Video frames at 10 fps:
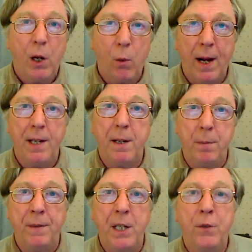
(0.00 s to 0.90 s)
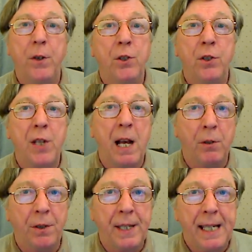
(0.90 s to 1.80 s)
quite a number of these versions
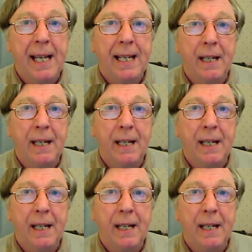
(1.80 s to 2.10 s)
are on the